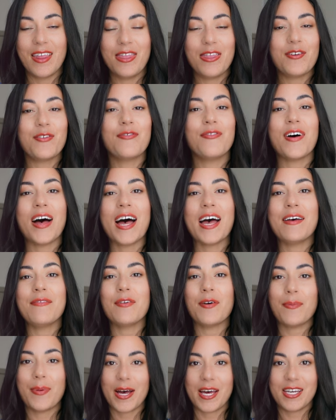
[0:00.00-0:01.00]
the
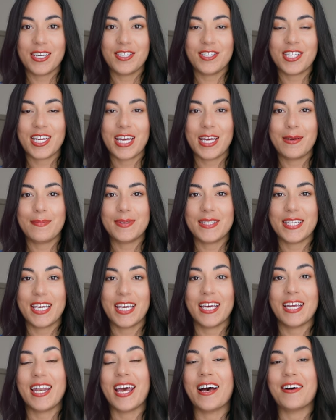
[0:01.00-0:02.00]
five body shapes
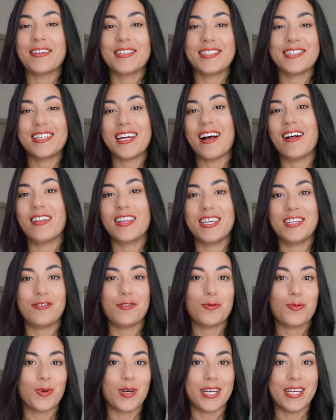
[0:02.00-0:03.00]
and how to style
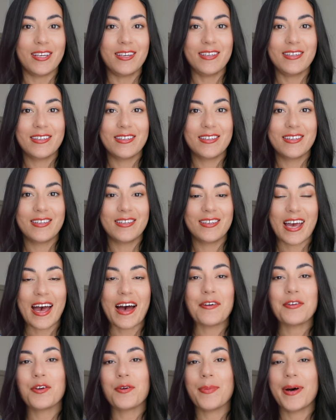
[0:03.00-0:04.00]
each one,
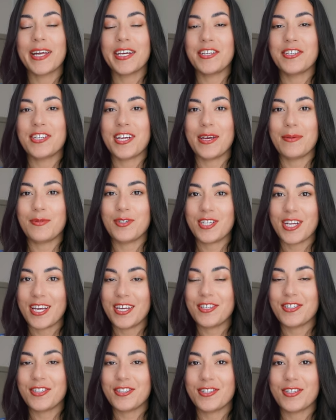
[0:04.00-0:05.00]
how your body shape
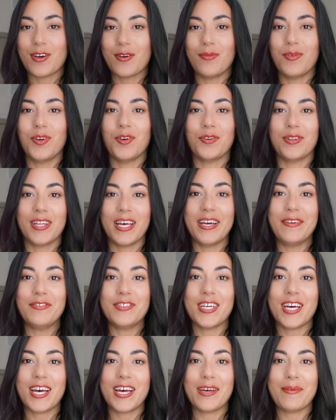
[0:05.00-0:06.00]
changes over your
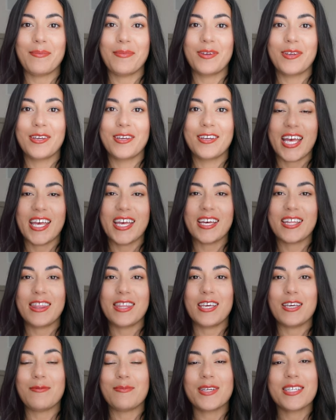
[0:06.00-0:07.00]
lifetime, and
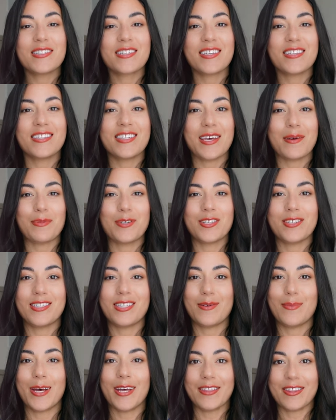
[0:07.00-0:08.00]
the misconceptions
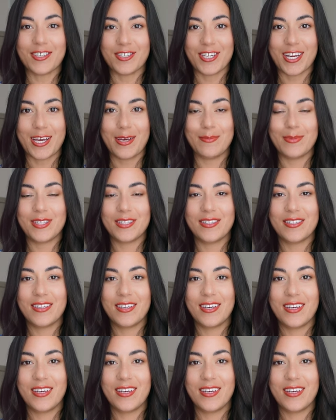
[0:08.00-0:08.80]
about the shapes.